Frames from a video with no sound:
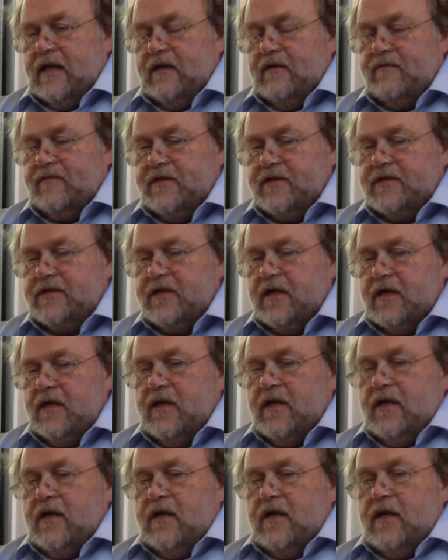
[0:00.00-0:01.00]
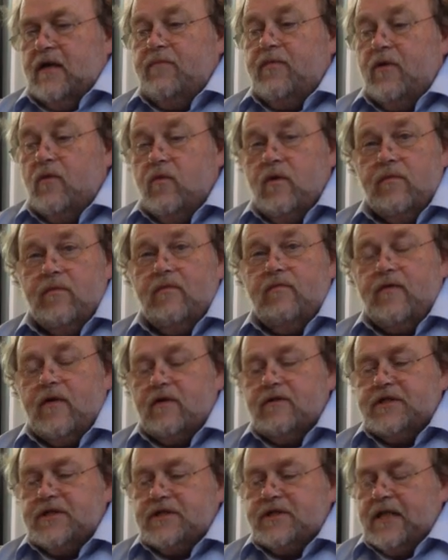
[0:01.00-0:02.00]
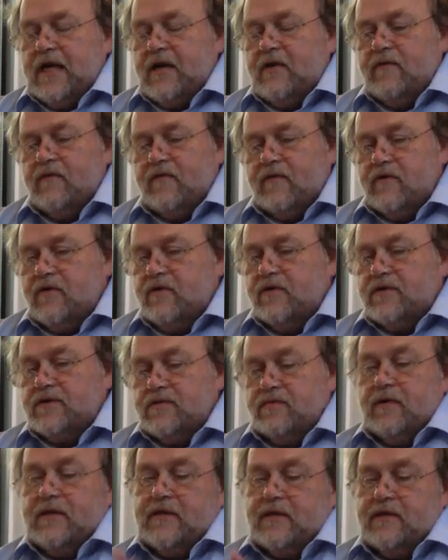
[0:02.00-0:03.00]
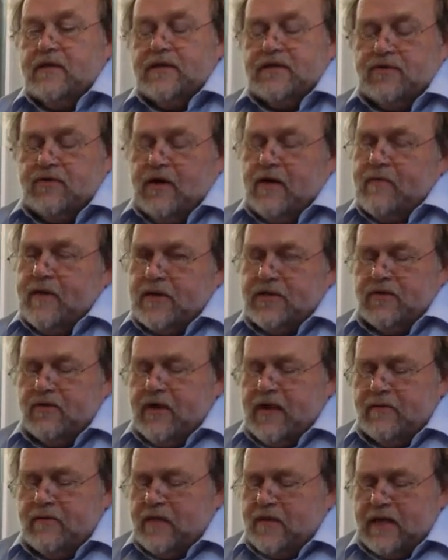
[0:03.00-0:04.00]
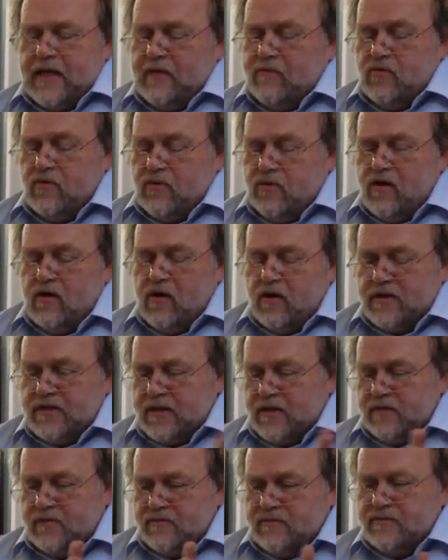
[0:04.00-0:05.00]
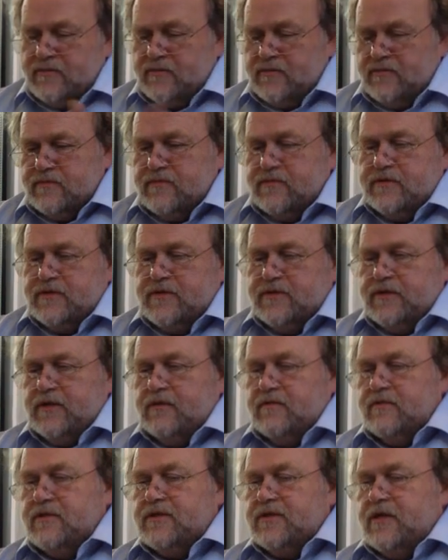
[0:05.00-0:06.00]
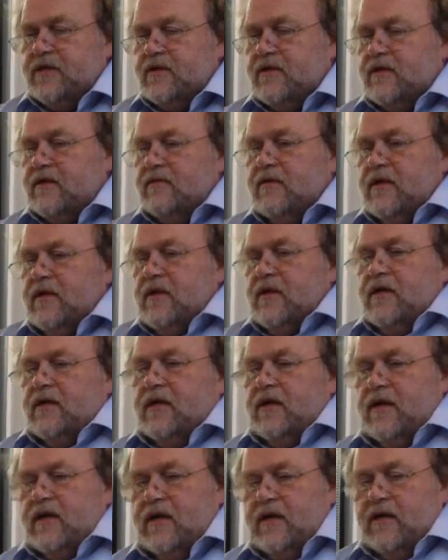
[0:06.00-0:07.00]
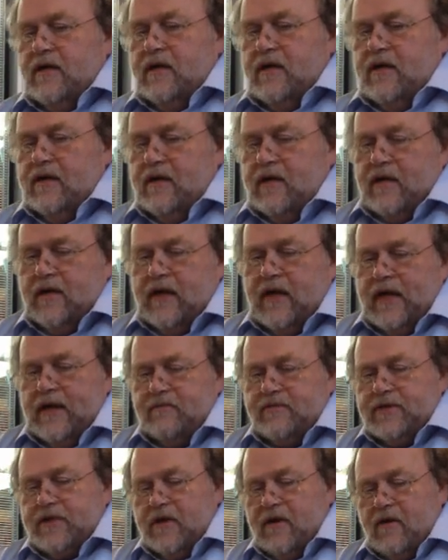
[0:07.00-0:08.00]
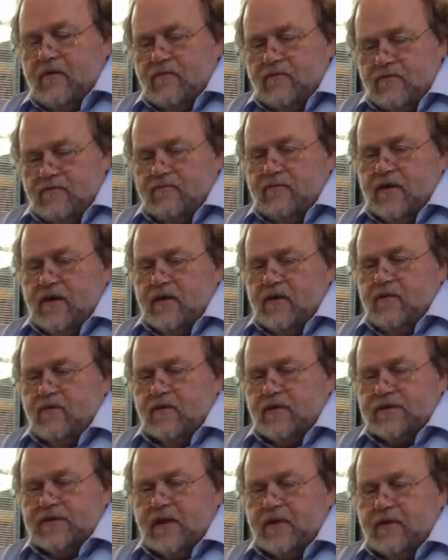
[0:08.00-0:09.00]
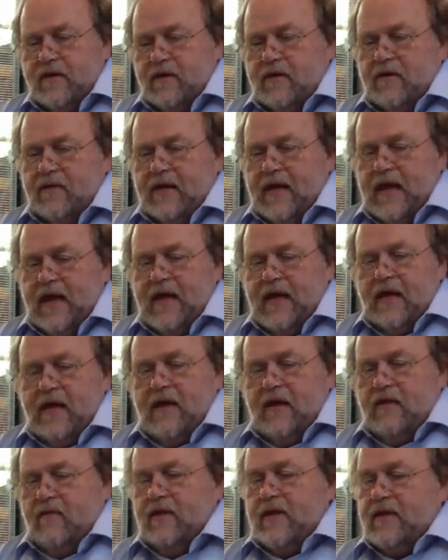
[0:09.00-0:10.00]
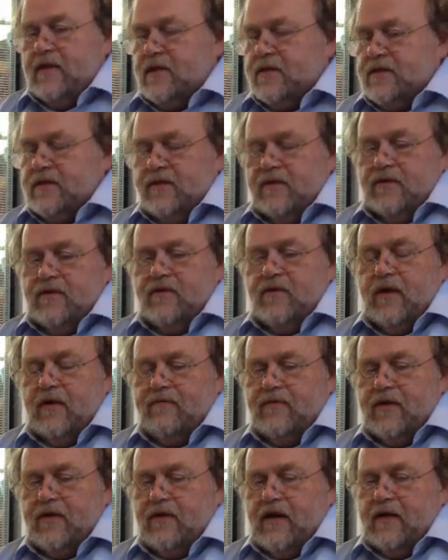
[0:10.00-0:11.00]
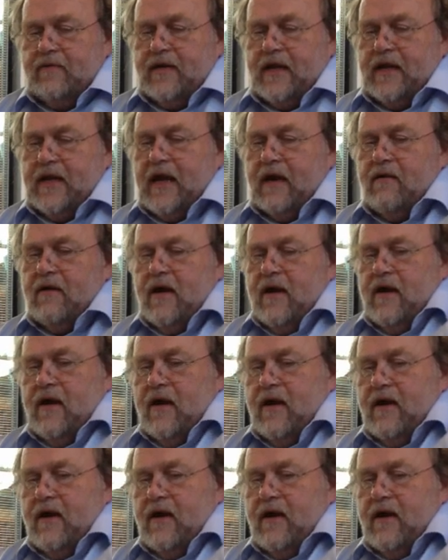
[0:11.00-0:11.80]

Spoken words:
elephant. But women voters now, of course, whether the ceramics are aimed at them or not, I don't claim to know what's going on there, whoever they're aimed at now.